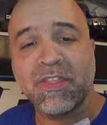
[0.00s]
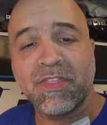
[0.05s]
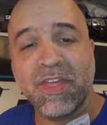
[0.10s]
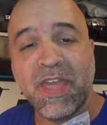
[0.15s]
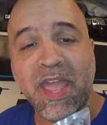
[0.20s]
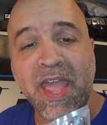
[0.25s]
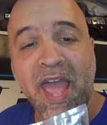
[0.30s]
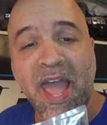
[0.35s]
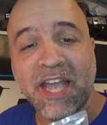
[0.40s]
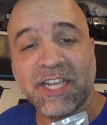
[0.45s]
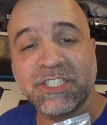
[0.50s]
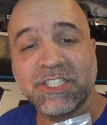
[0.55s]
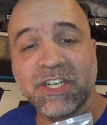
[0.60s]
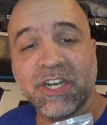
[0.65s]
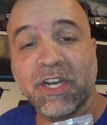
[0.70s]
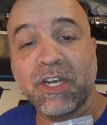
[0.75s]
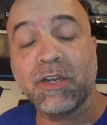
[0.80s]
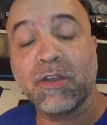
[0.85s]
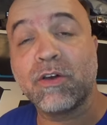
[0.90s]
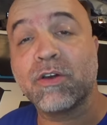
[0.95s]
They
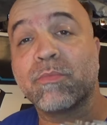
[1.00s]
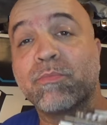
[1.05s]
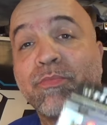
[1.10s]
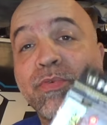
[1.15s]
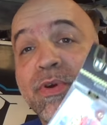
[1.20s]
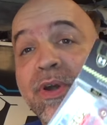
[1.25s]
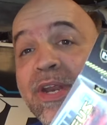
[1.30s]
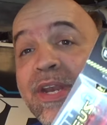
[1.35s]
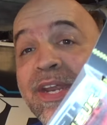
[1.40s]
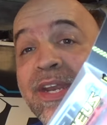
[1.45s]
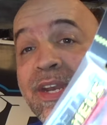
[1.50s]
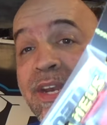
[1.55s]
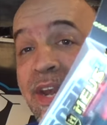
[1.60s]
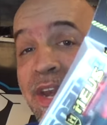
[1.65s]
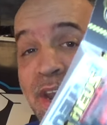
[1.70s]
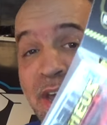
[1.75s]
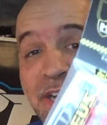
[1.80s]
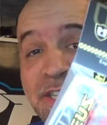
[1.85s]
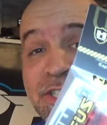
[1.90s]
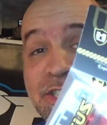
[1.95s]
actually look pretty
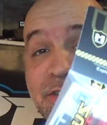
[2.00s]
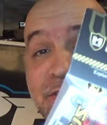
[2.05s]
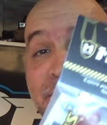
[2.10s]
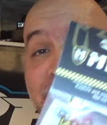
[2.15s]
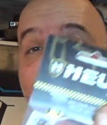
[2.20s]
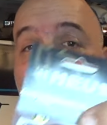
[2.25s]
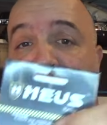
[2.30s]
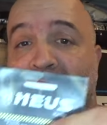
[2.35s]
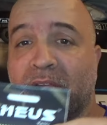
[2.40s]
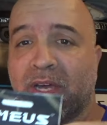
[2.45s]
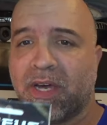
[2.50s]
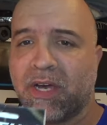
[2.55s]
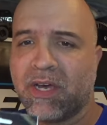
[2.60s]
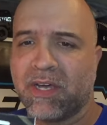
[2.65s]
nice looking.